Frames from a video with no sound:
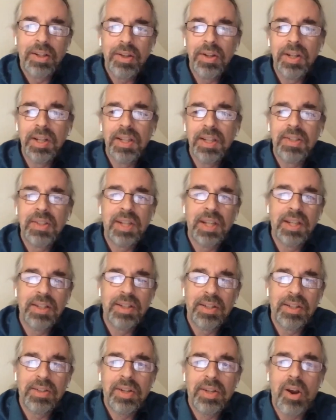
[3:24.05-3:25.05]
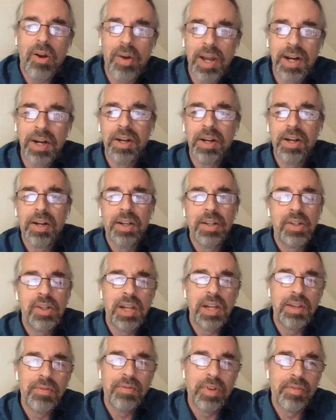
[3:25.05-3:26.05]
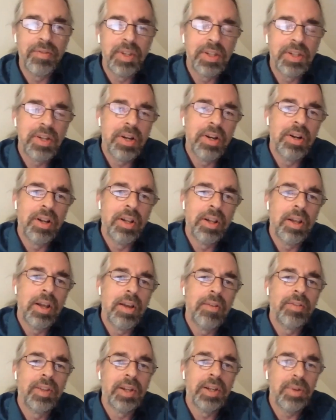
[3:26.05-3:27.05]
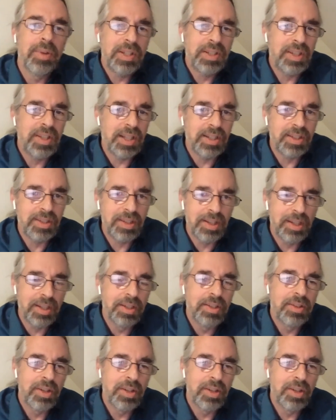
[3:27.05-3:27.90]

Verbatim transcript: including a stint as co editor in chief of the Journal of Linguistics,